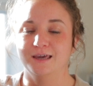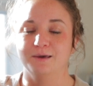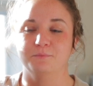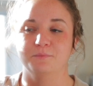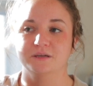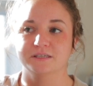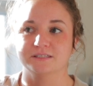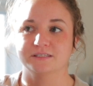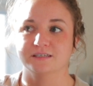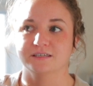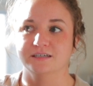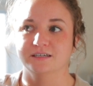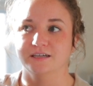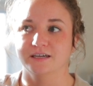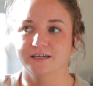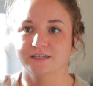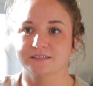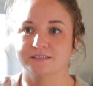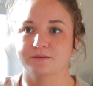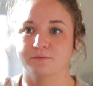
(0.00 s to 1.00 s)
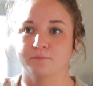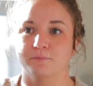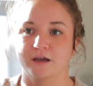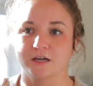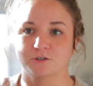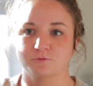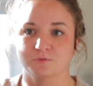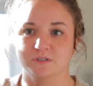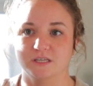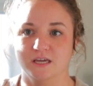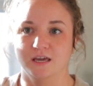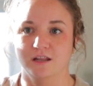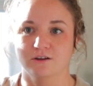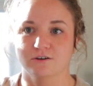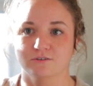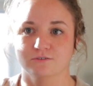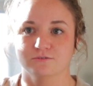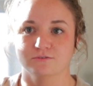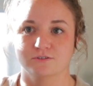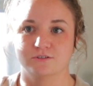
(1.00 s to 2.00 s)
Basically, it's mashed
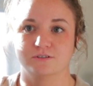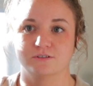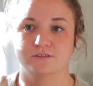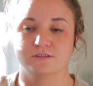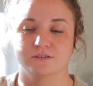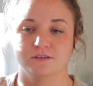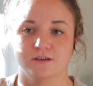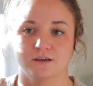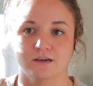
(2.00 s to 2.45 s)
potatoes